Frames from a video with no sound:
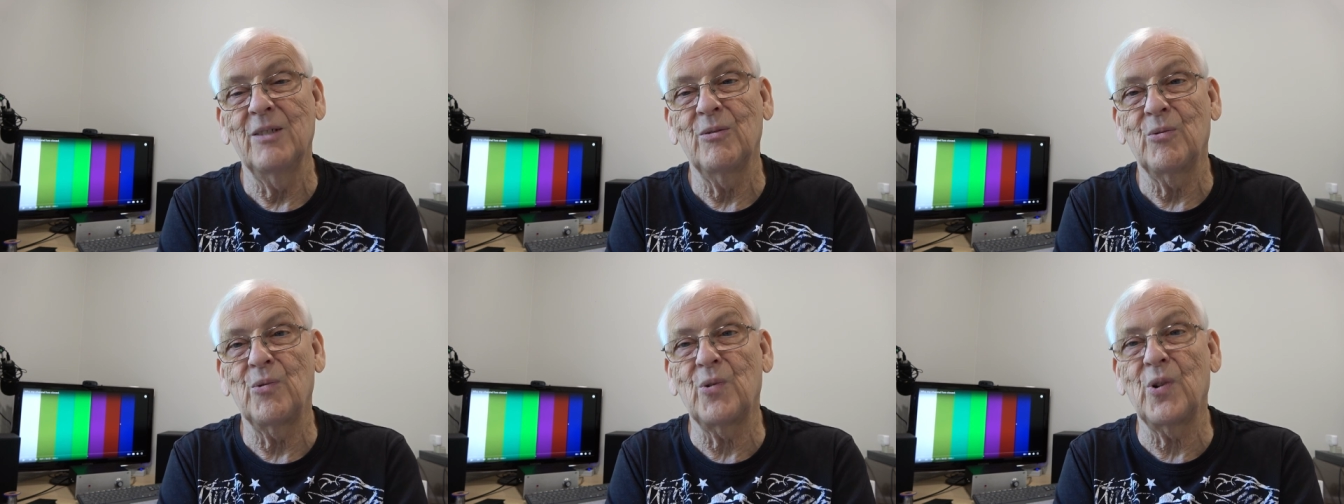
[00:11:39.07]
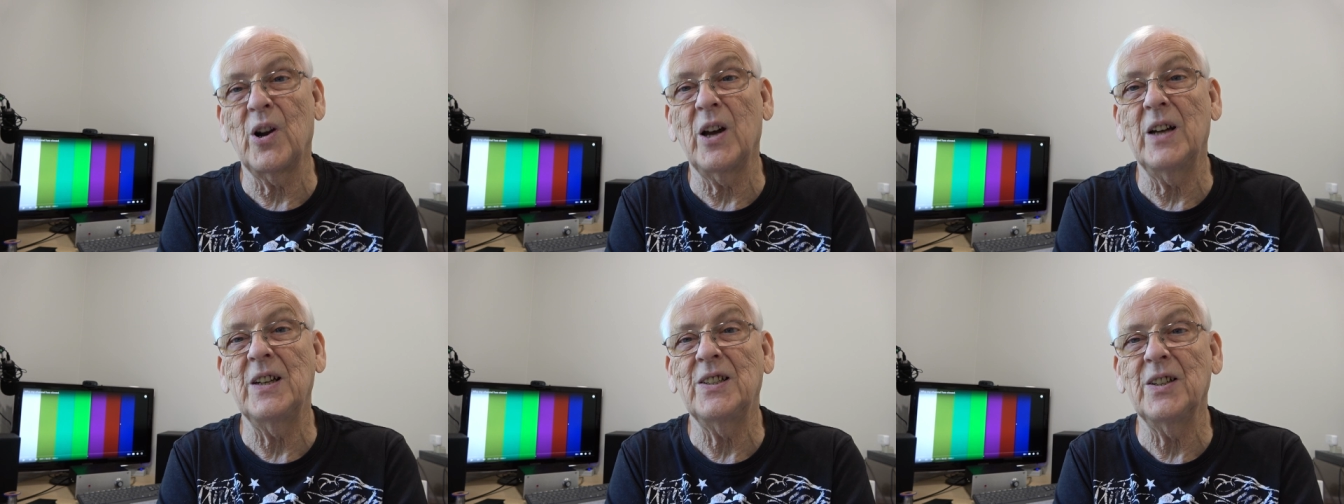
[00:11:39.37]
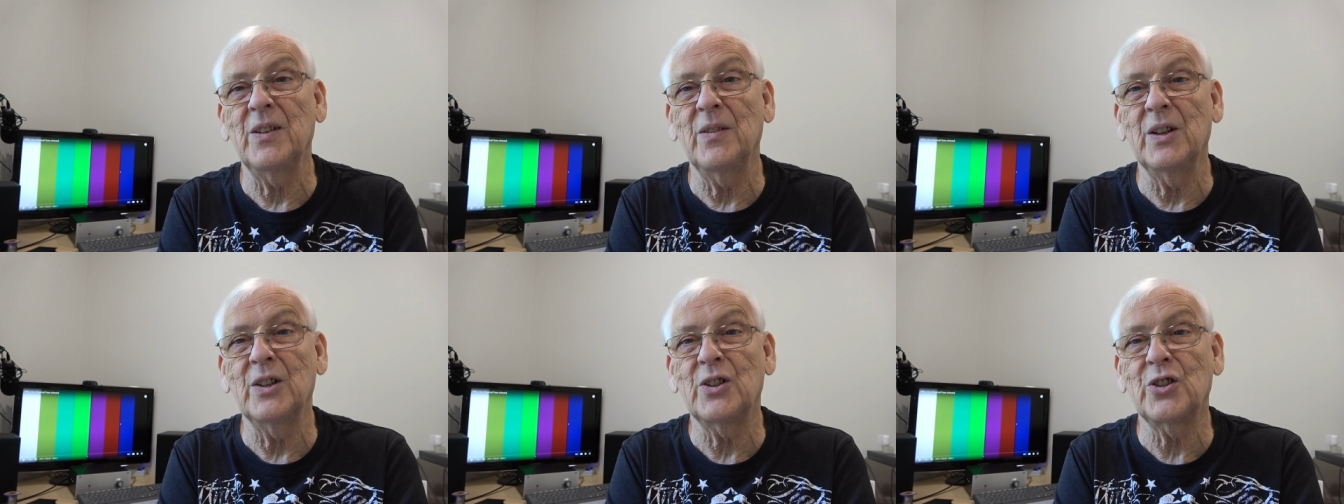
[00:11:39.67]
right
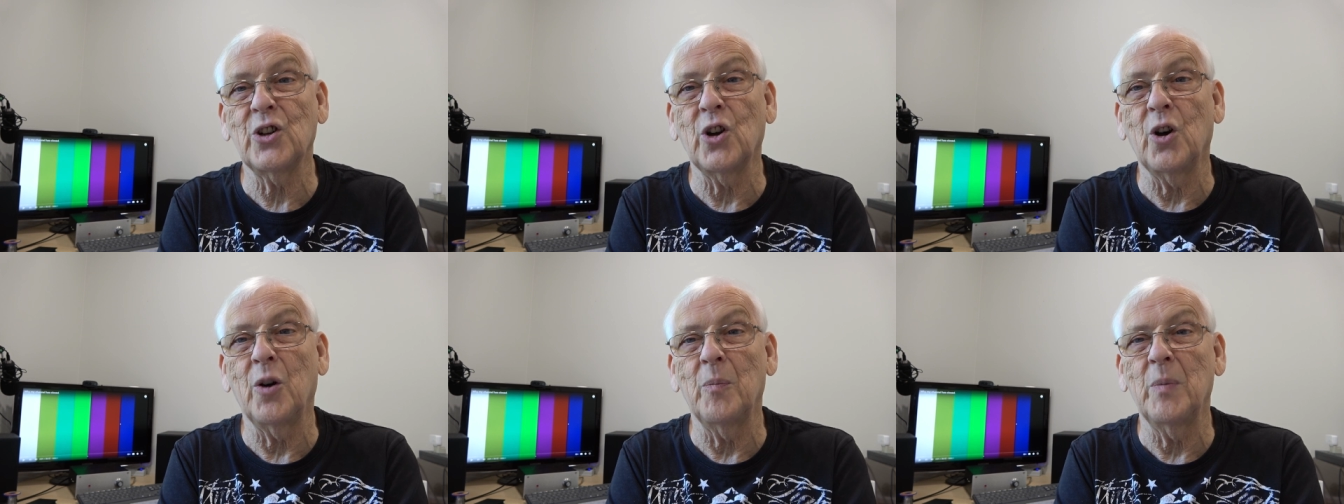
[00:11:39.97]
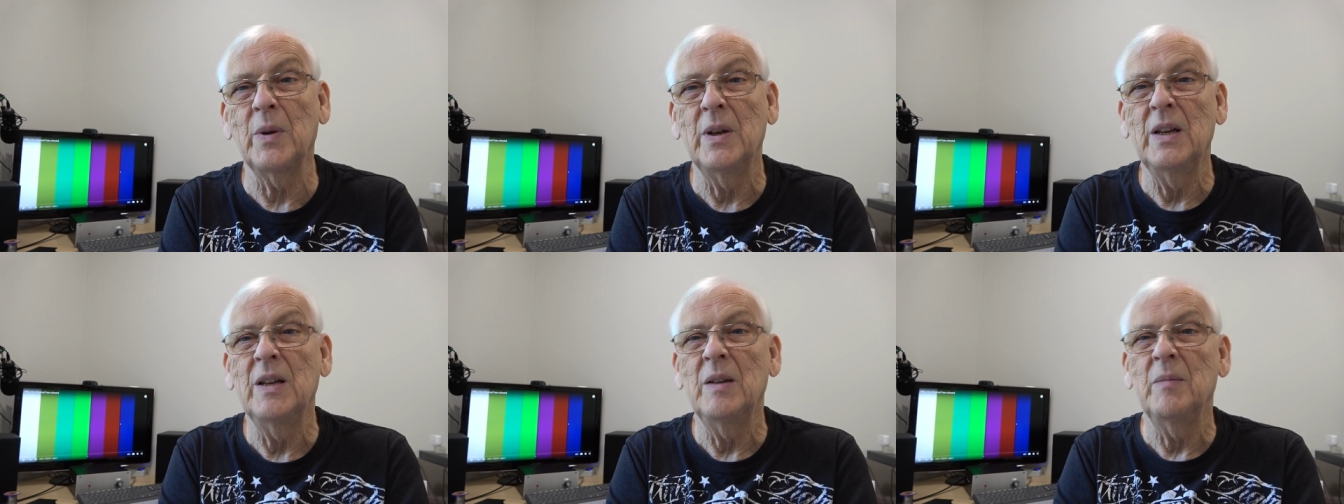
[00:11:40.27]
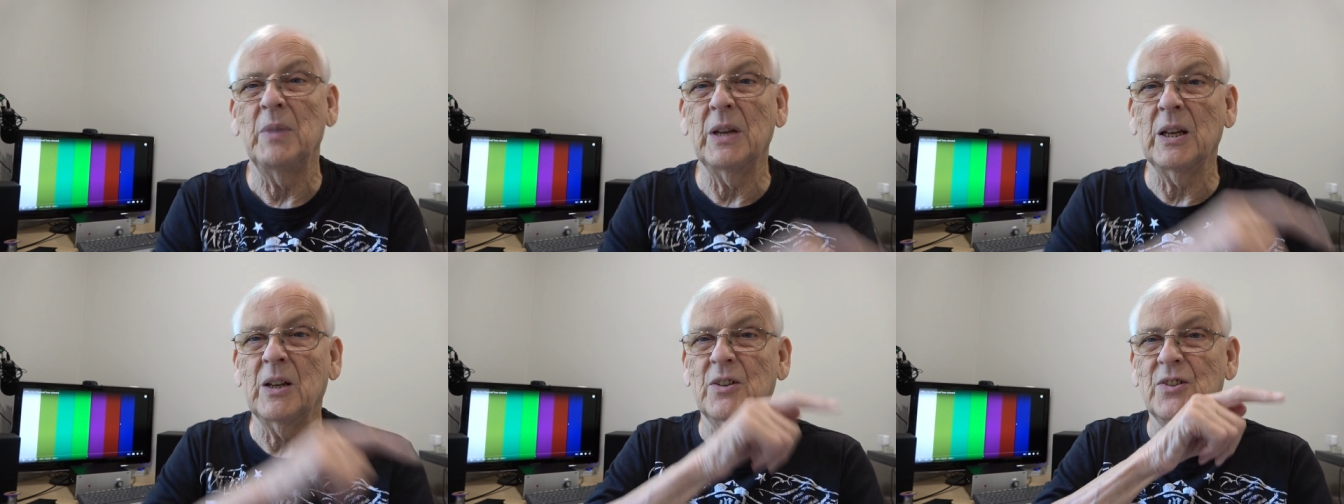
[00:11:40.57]
at the top
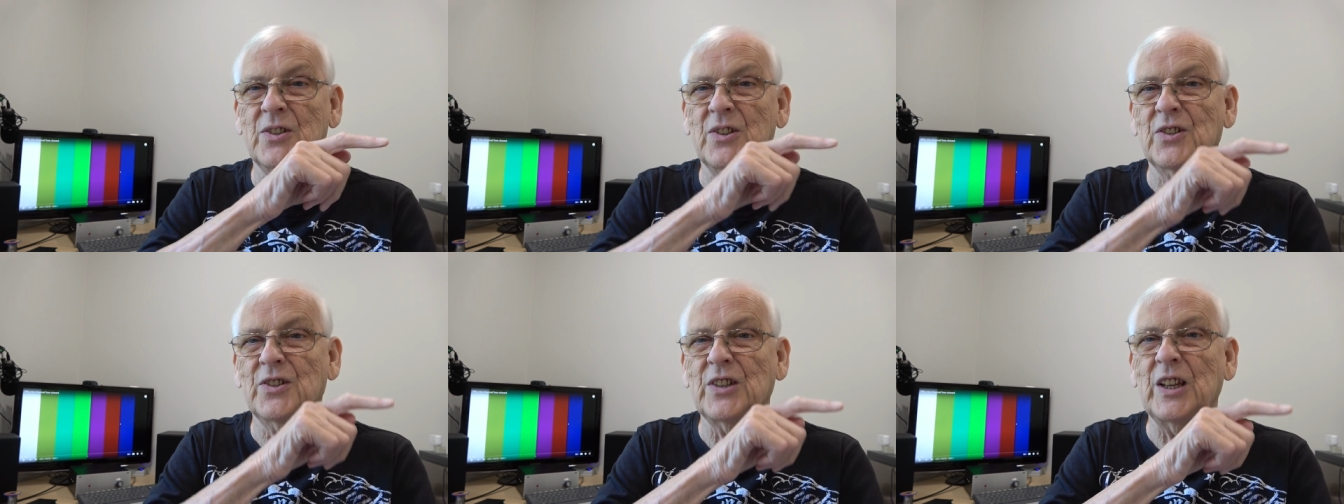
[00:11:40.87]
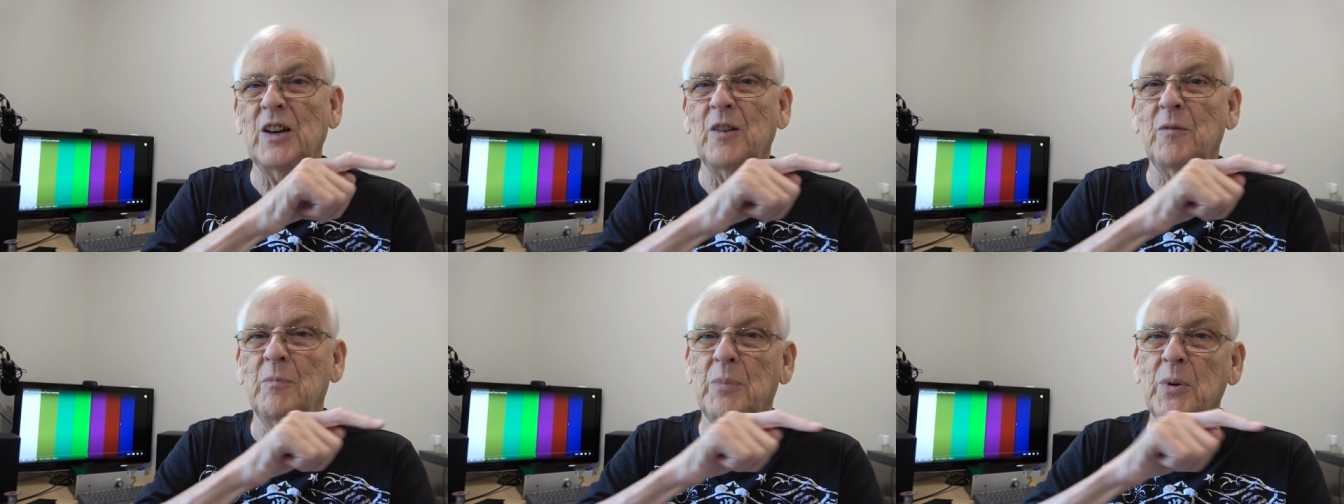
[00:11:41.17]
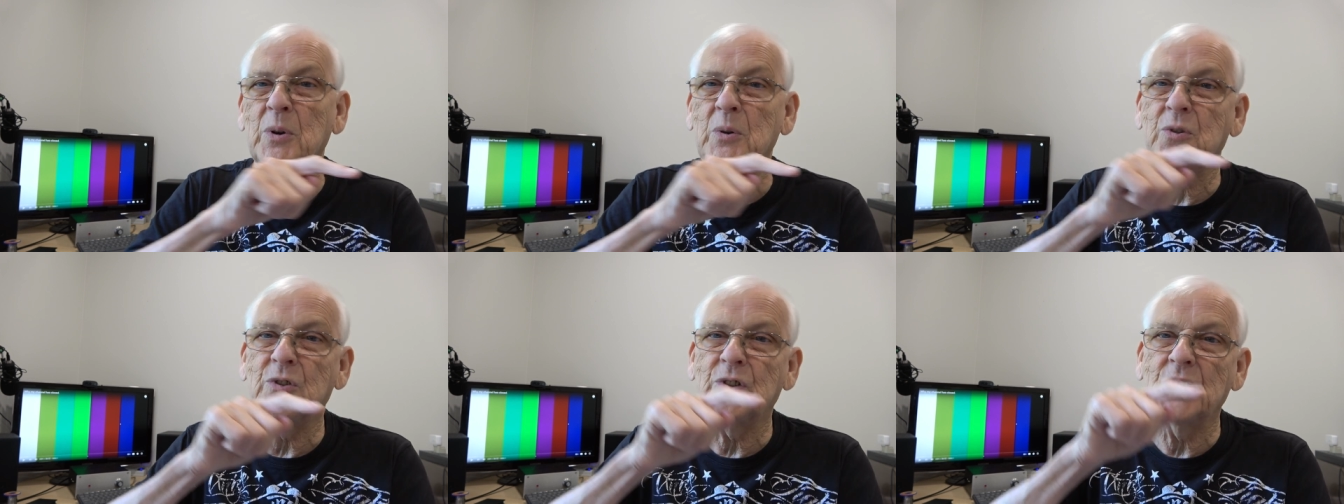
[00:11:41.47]
because instead of
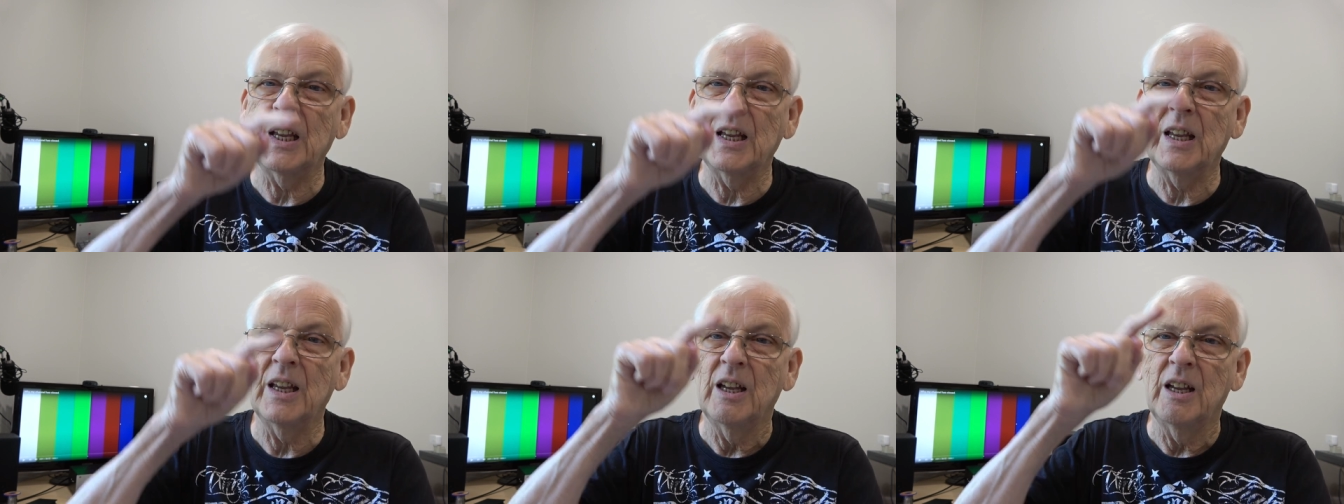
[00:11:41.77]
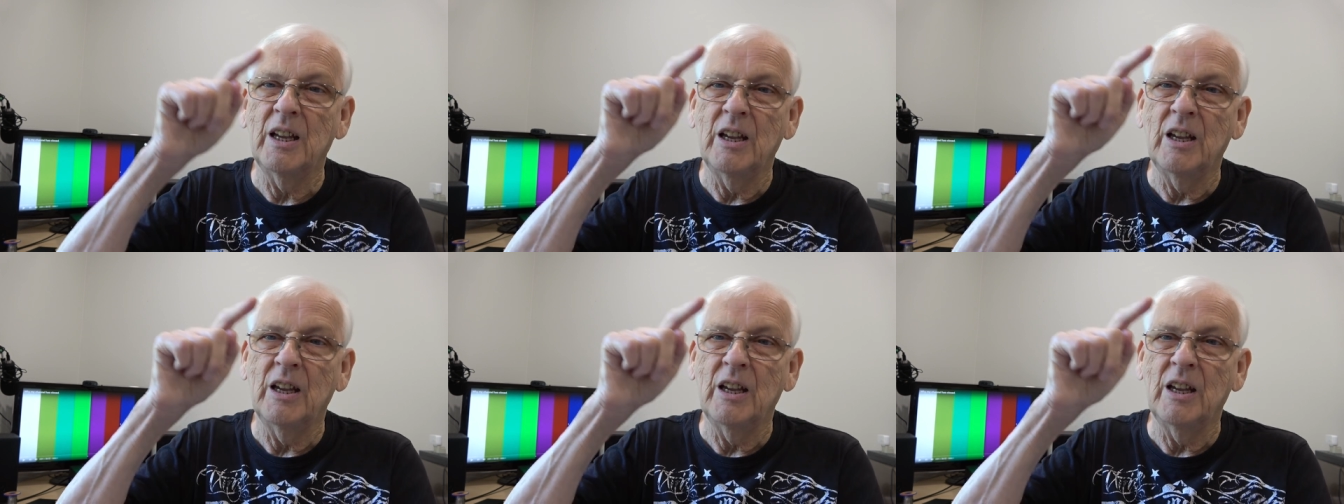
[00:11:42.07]
boosting